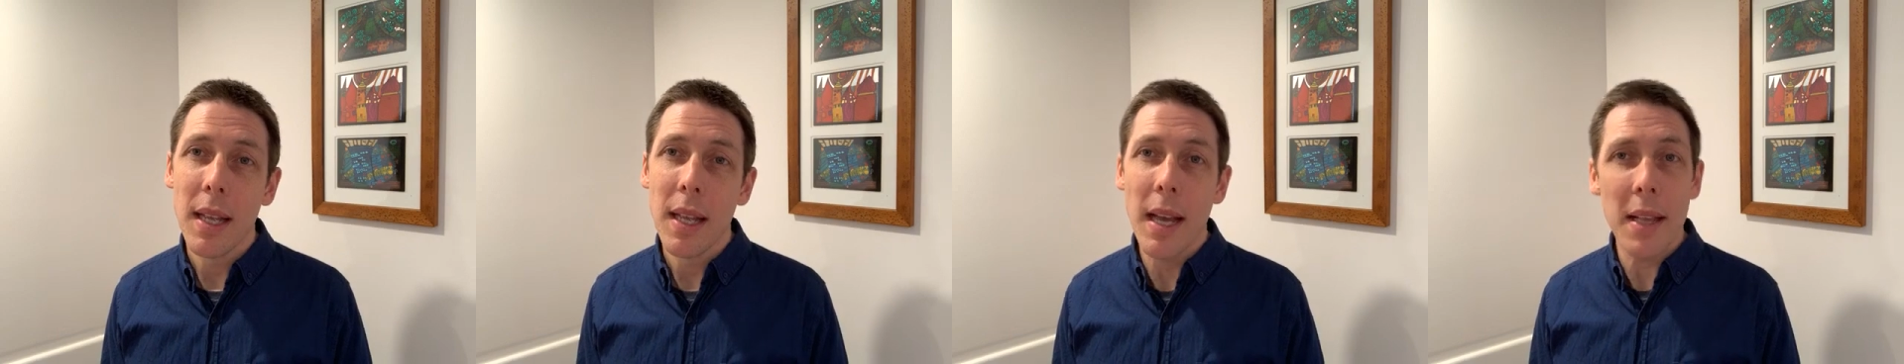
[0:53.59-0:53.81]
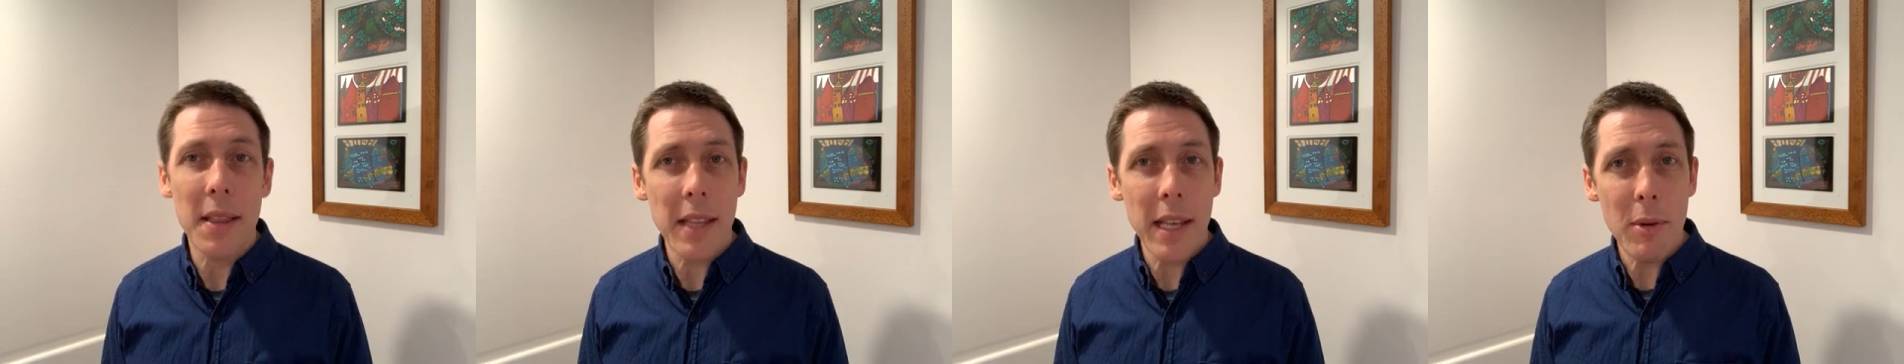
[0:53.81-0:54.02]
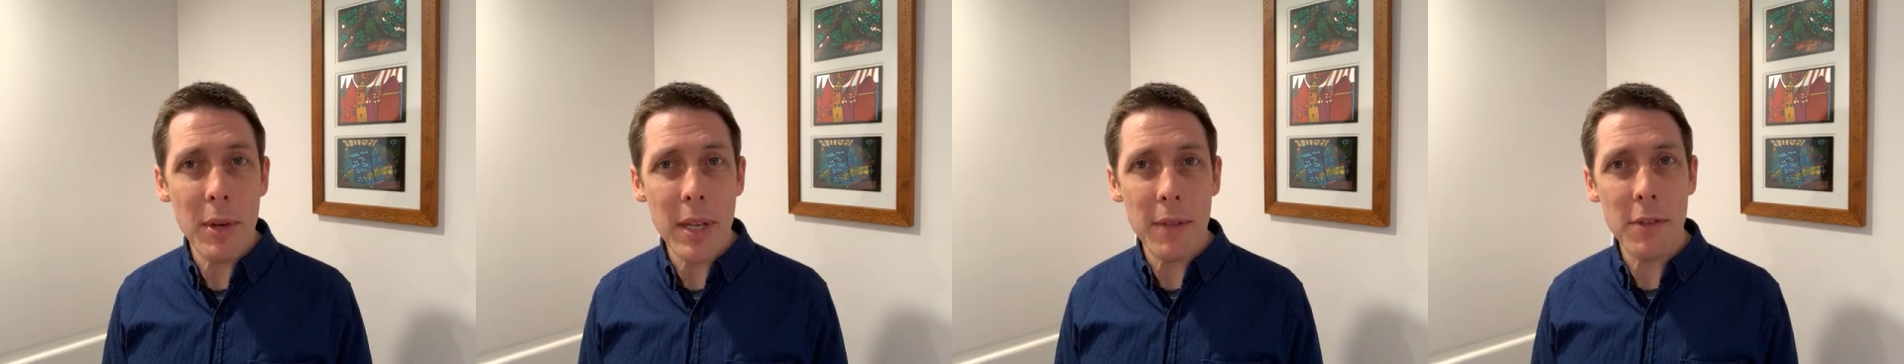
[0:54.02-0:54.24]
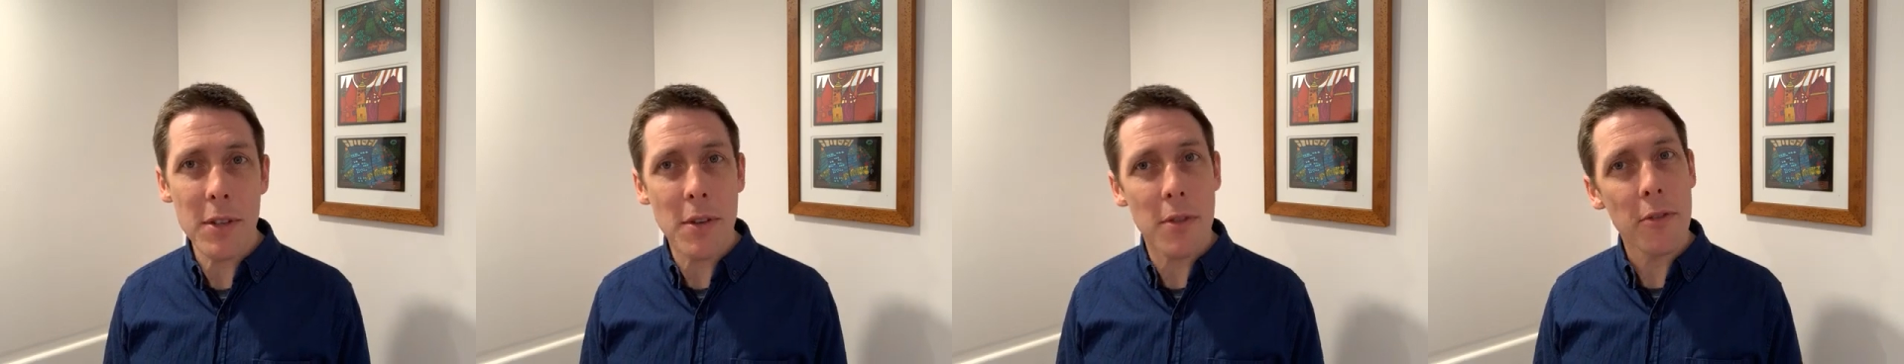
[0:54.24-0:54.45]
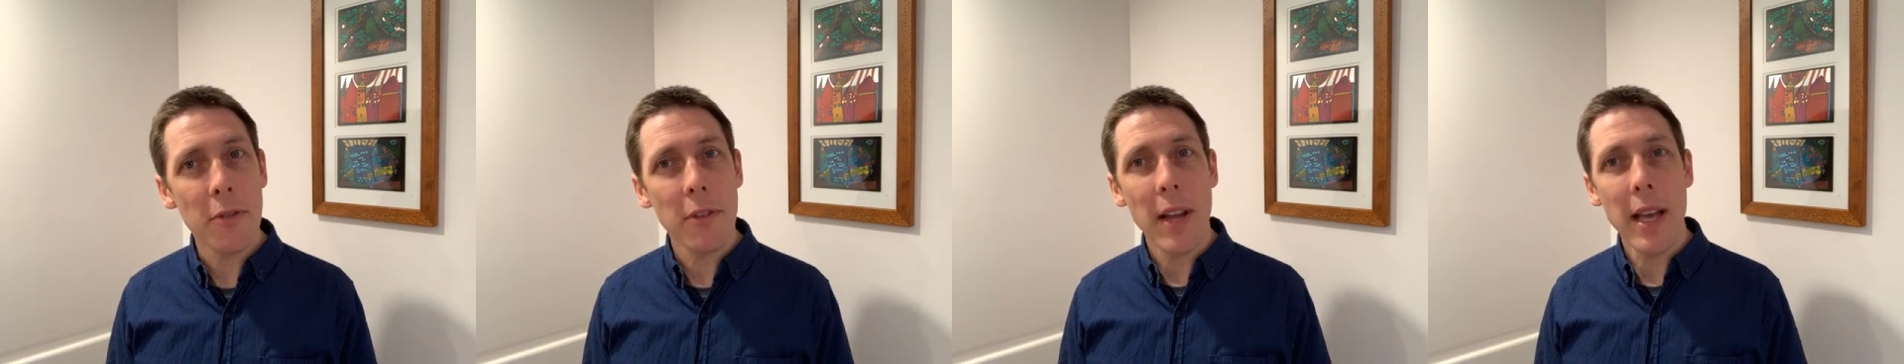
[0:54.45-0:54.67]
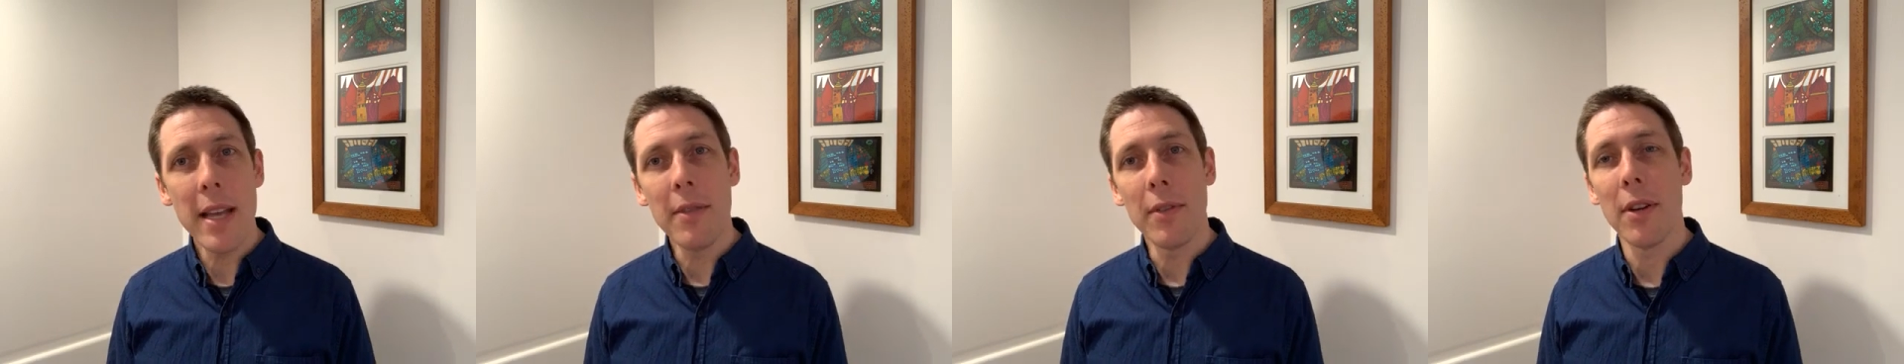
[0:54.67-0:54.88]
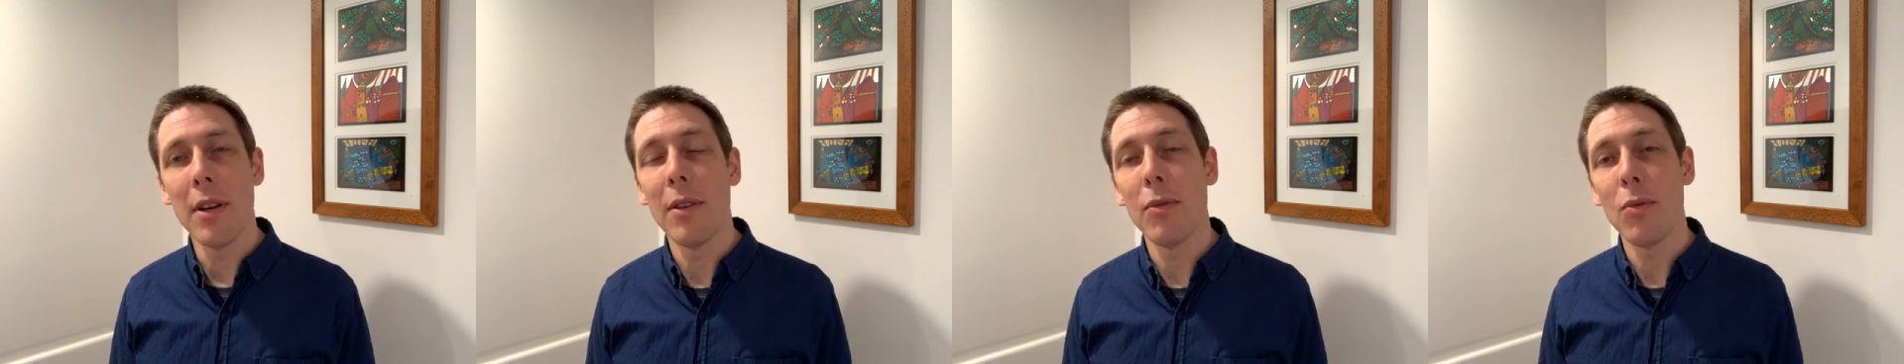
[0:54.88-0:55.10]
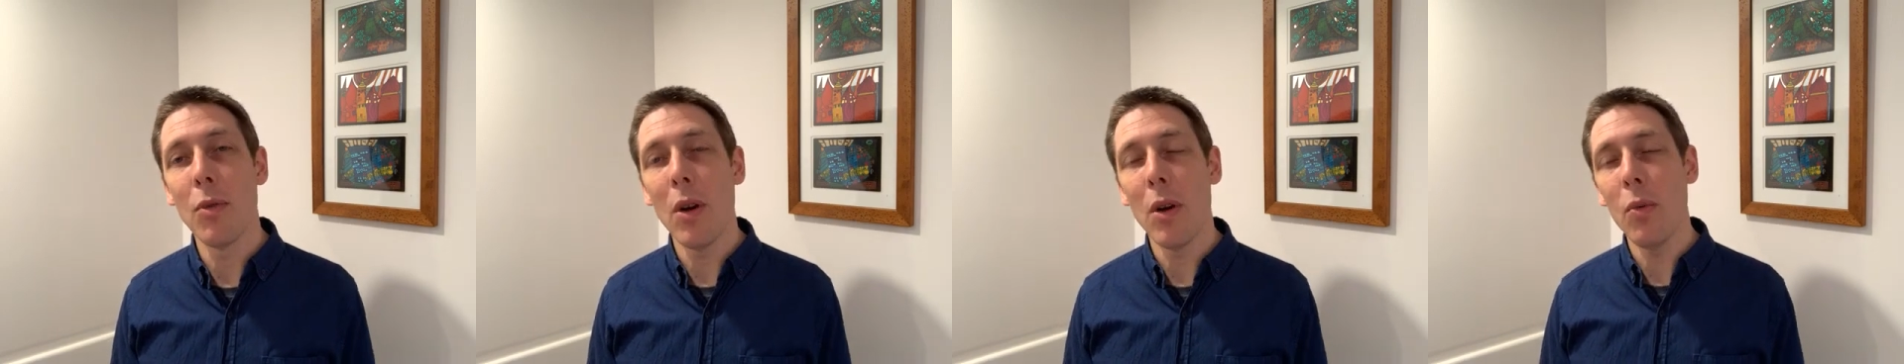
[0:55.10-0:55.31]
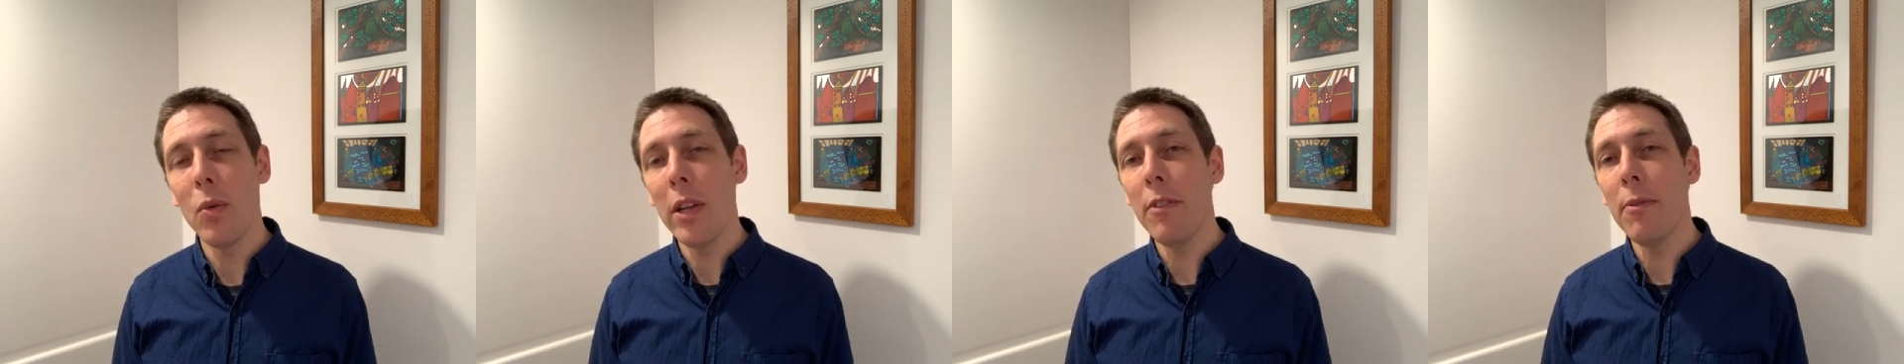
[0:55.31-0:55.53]
and they will give you a flavour of
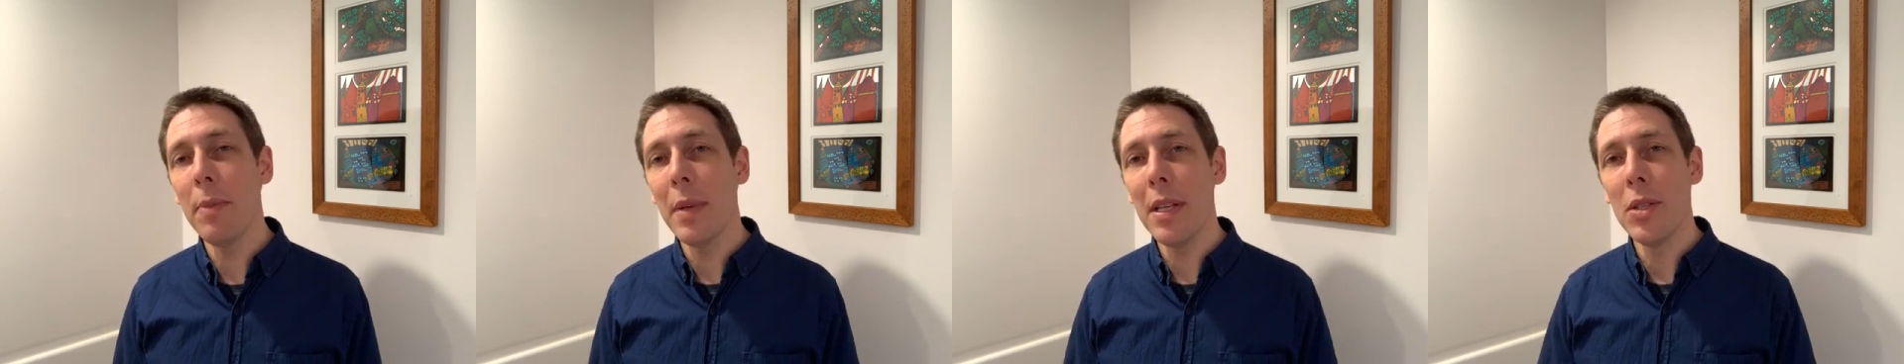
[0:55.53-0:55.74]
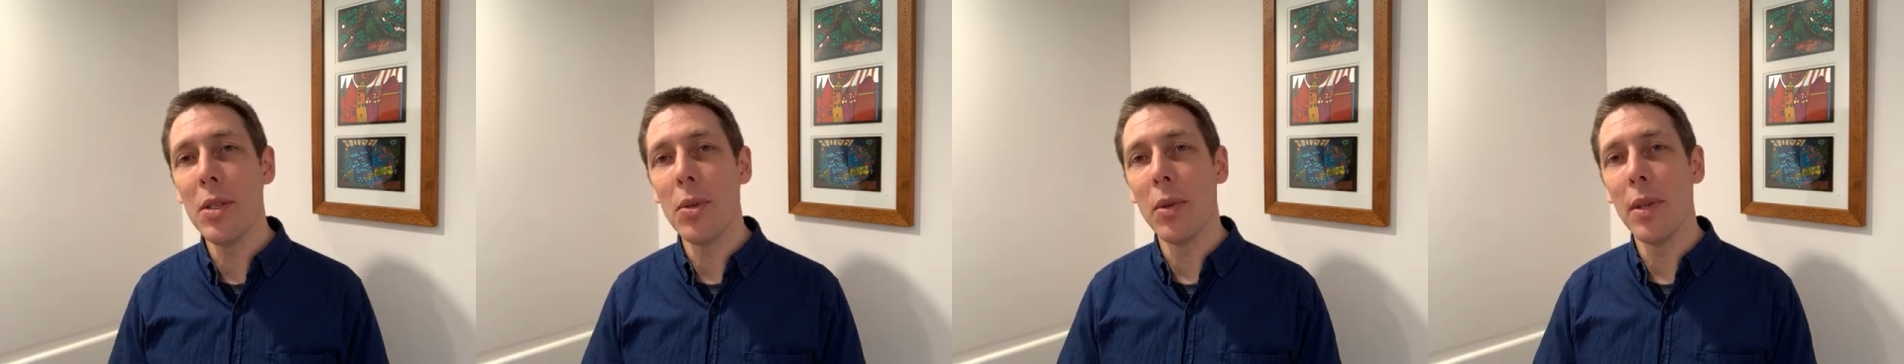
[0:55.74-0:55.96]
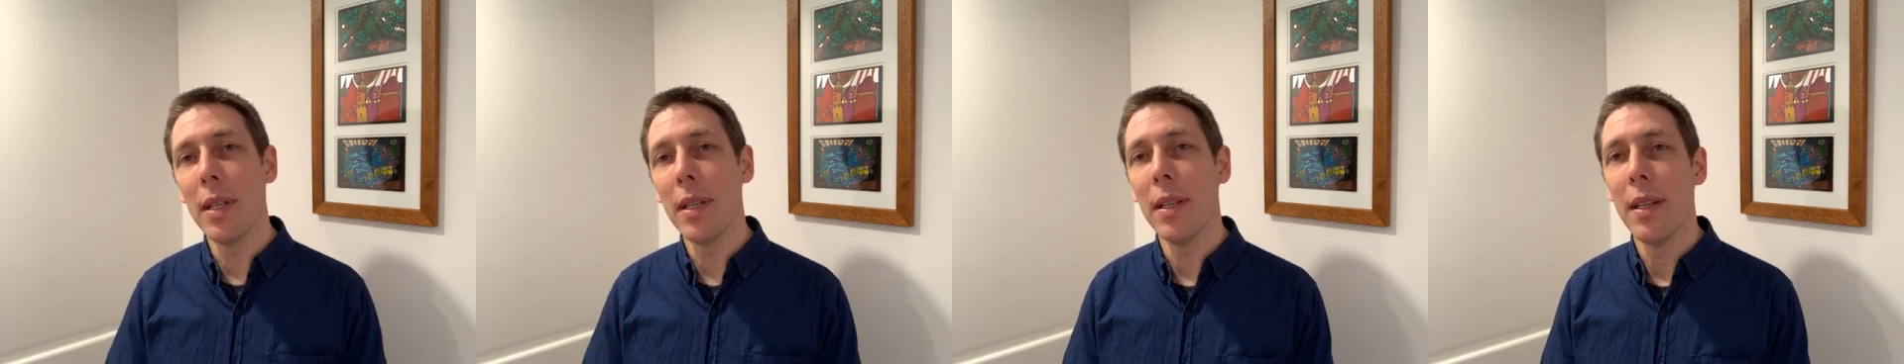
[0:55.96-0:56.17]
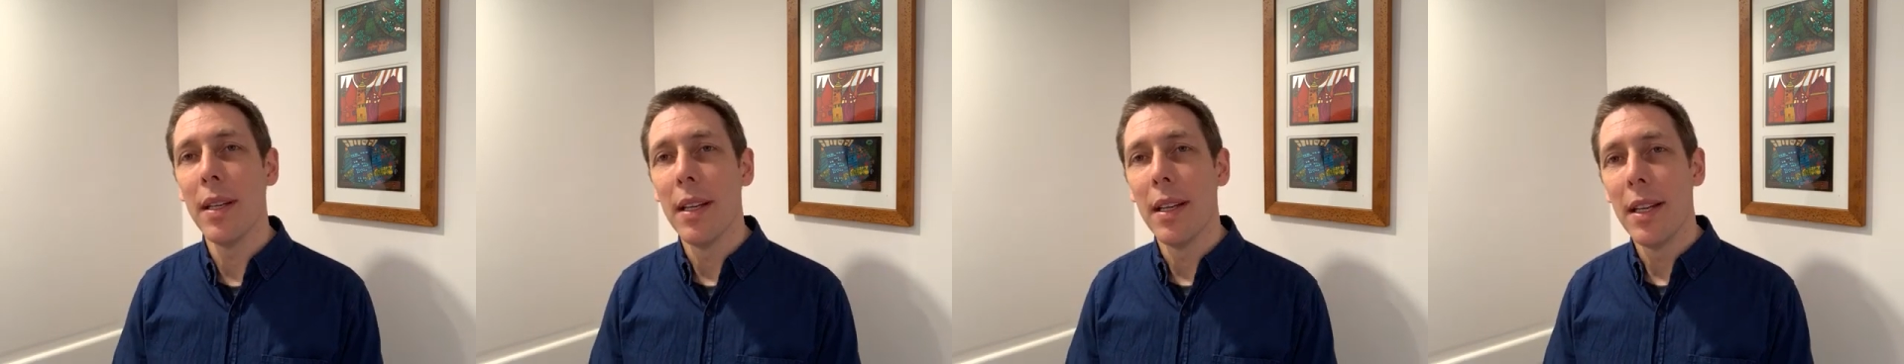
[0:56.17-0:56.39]
what we've been doing